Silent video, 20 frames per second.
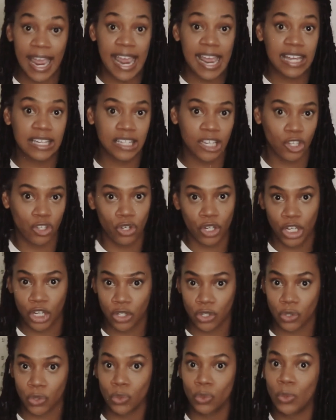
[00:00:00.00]
and take your kid
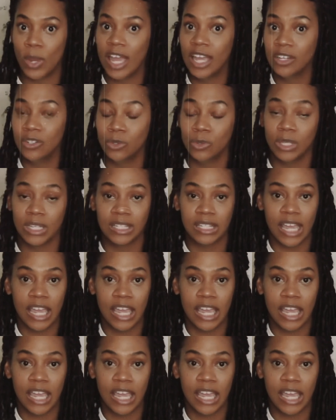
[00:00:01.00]
to school and do this